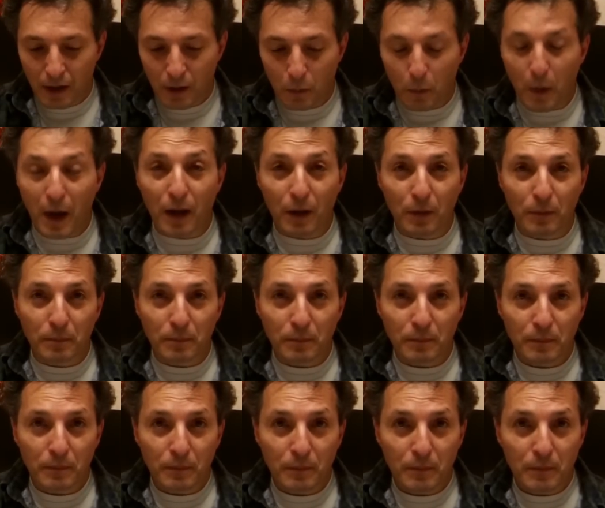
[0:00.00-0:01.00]
Well,
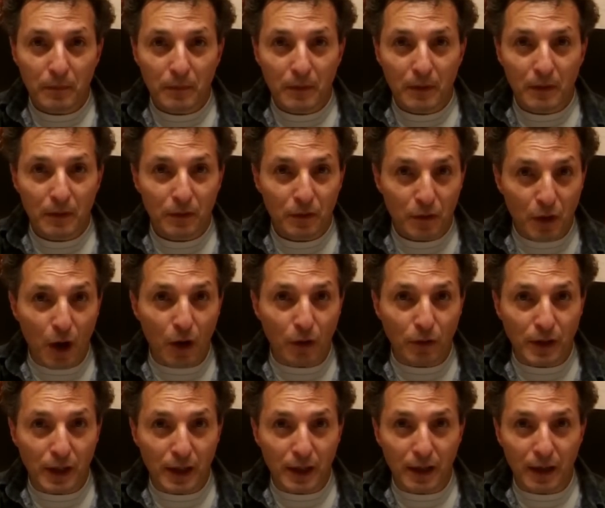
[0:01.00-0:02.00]
though
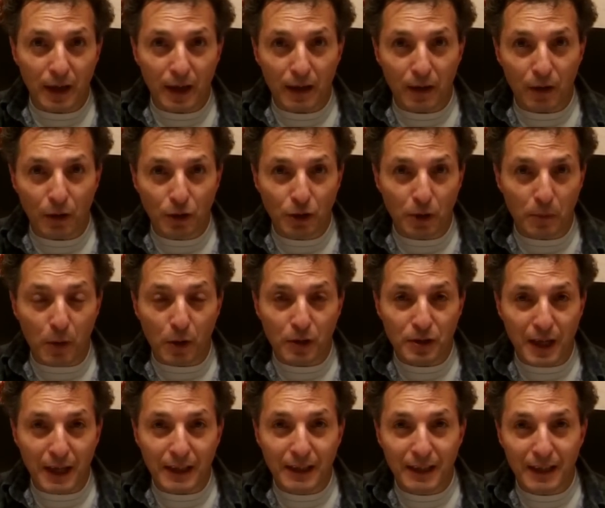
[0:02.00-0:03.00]
the
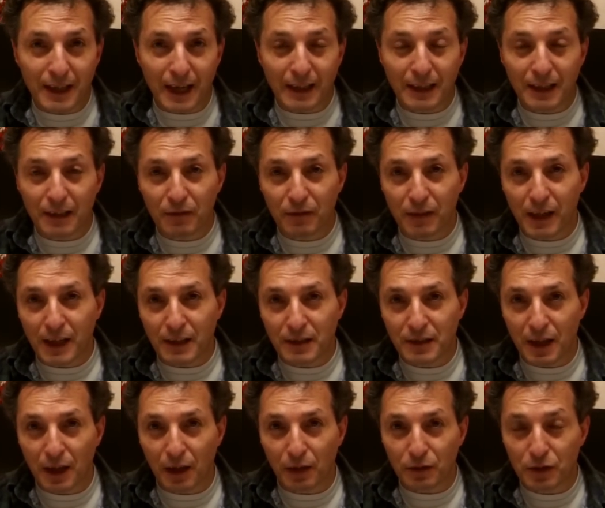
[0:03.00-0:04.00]
Audiobox 1818
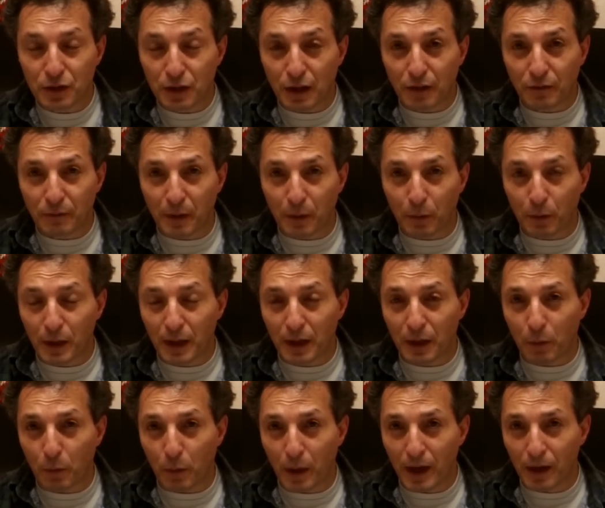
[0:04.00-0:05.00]
VSL served me
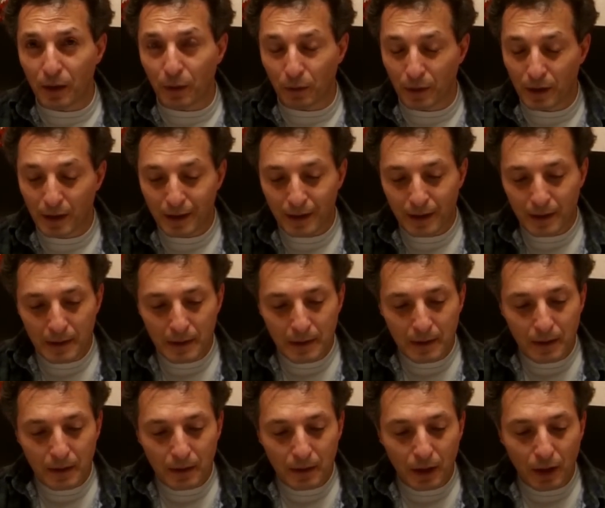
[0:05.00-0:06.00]
really well,
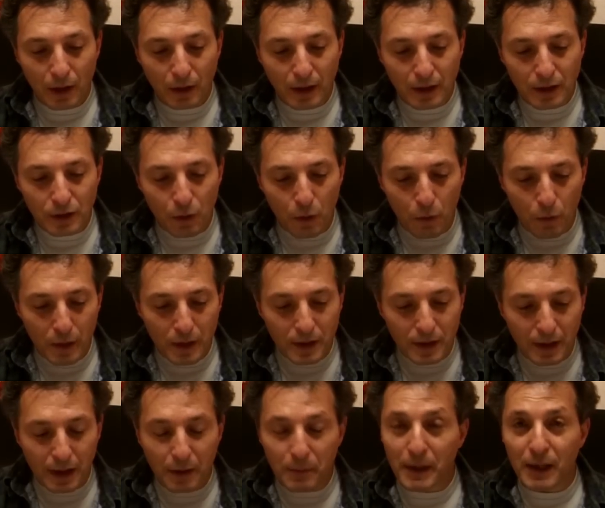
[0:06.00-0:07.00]
there's always
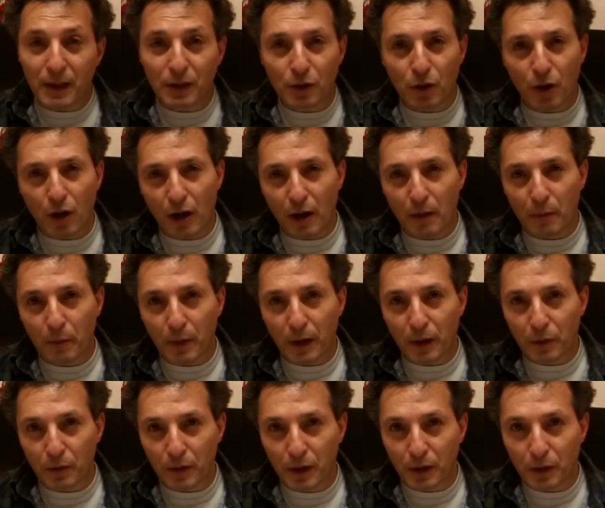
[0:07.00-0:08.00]
going to be a time where
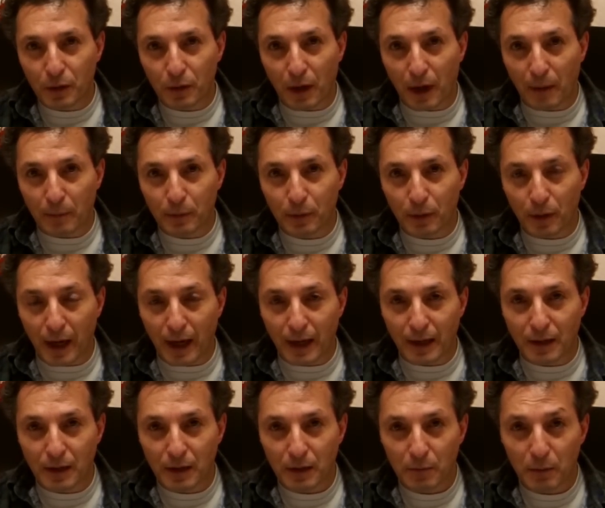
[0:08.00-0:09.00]
you need to
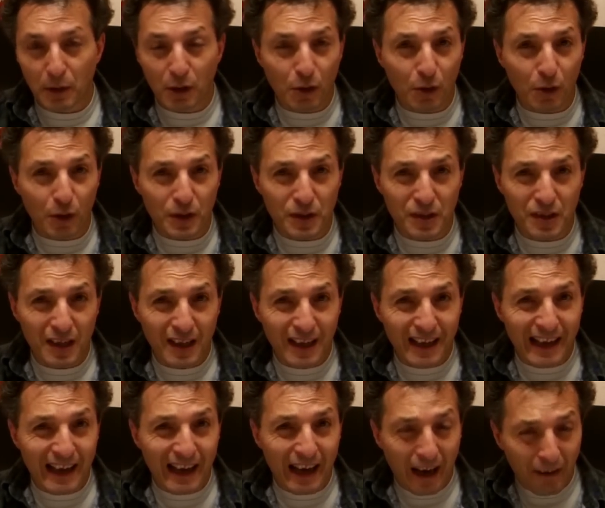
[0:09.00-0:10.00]
upgrade because
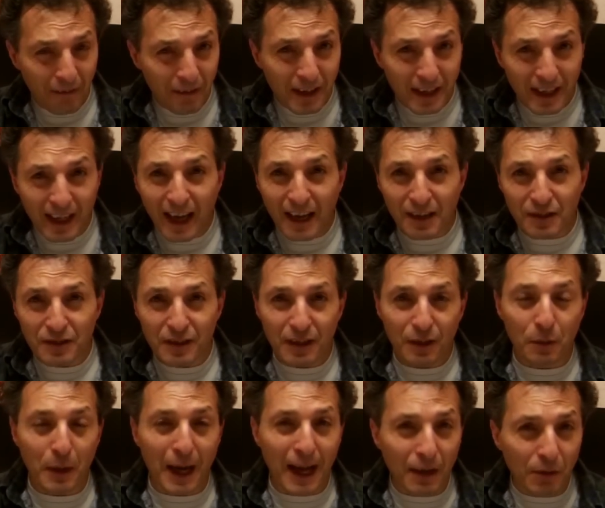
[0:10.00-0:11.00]
everything else
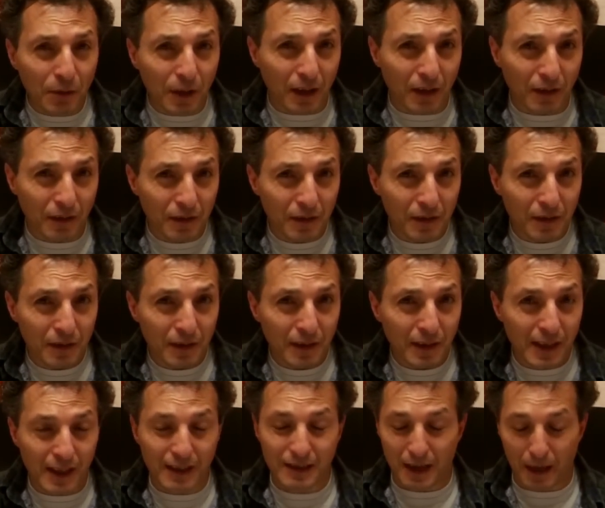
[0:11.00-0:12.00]
around it
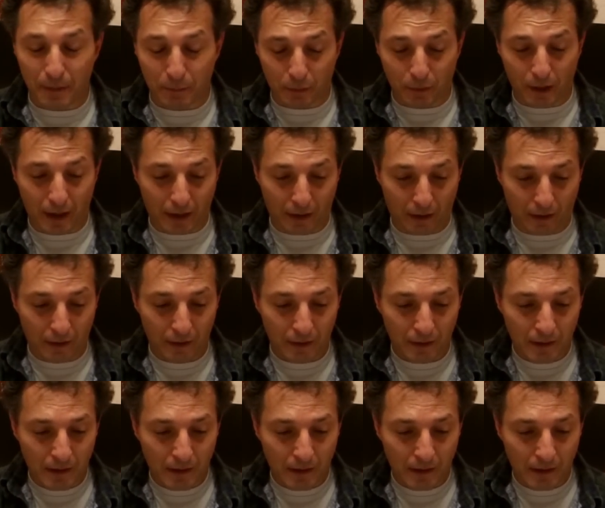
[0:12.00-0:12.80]
gets upgraded.